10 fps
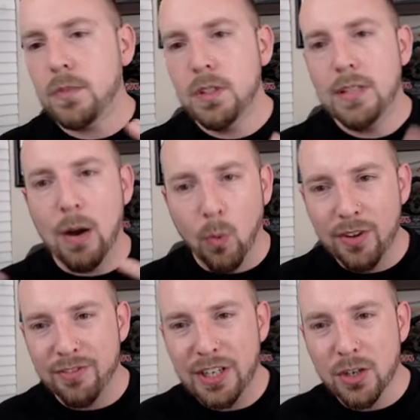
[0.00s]
that one
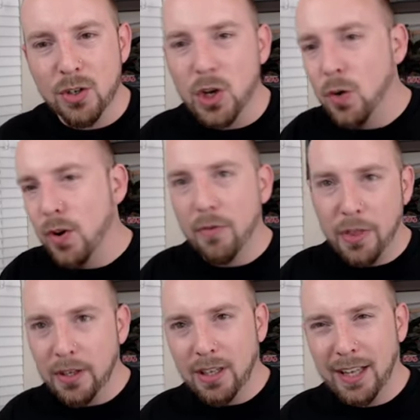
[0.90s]
video going over
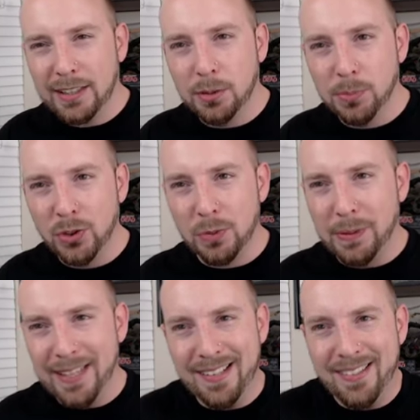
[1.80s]
the collectibles,
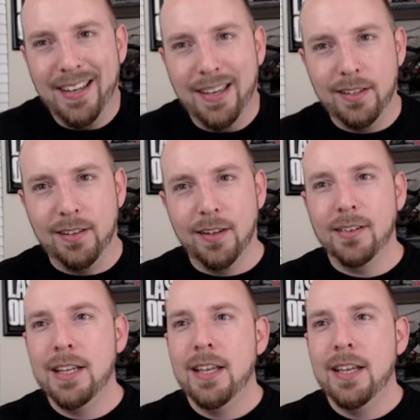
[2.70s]
but that's it, you know?